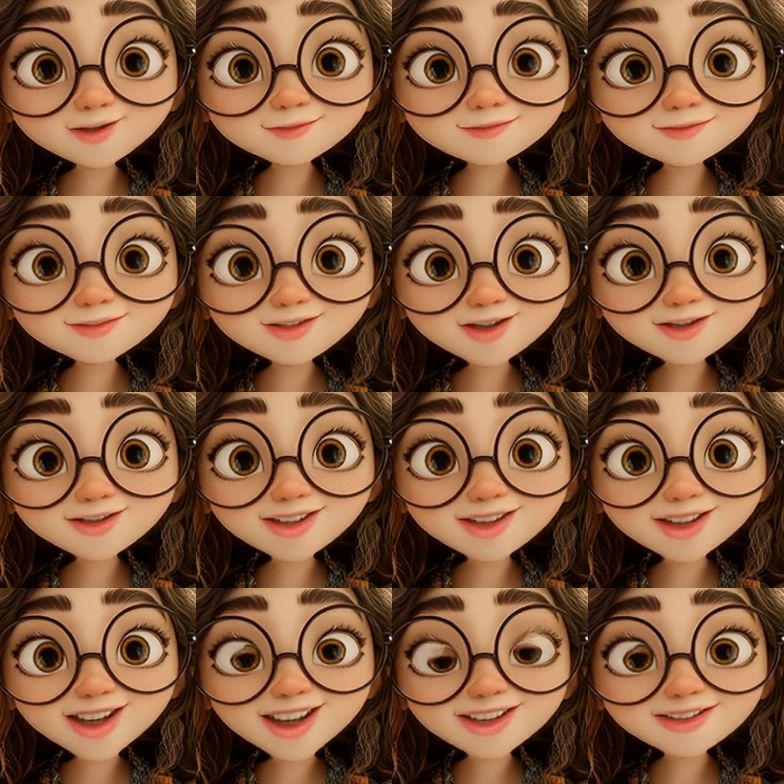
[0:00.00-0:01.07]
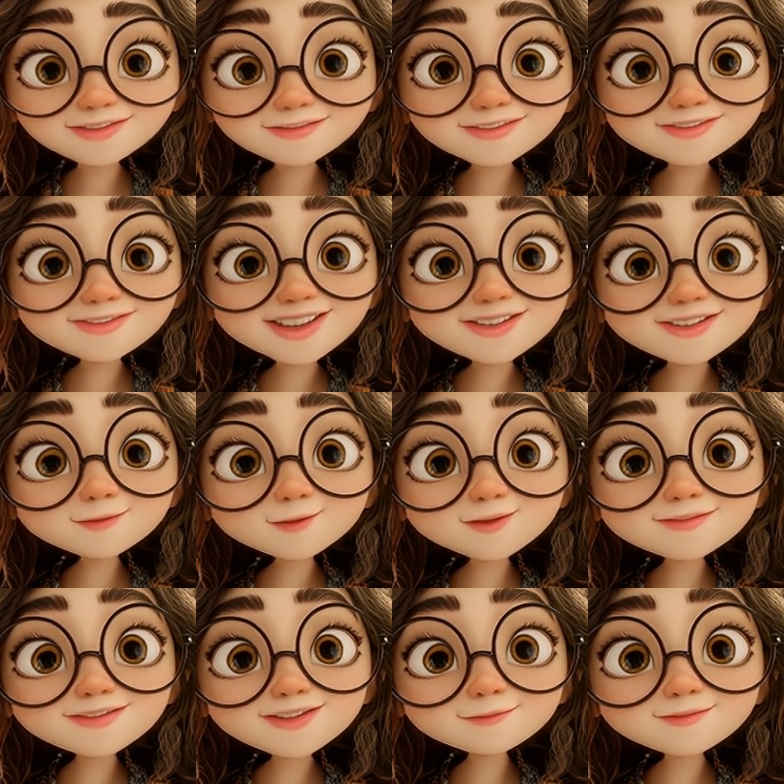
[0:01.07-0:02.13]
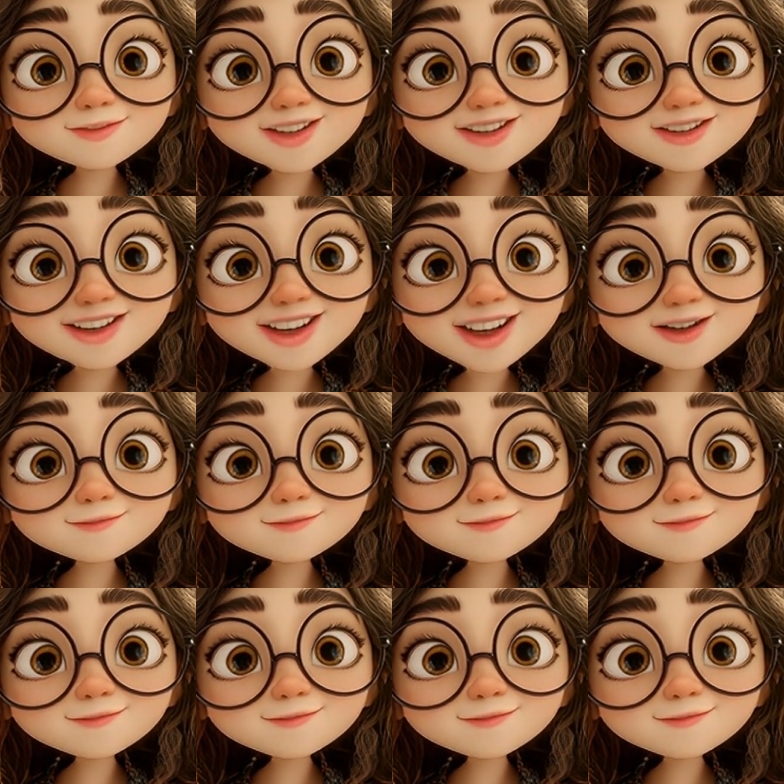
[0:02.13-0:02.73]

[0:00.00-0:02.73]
cold start, and it's exactly what it sounds like.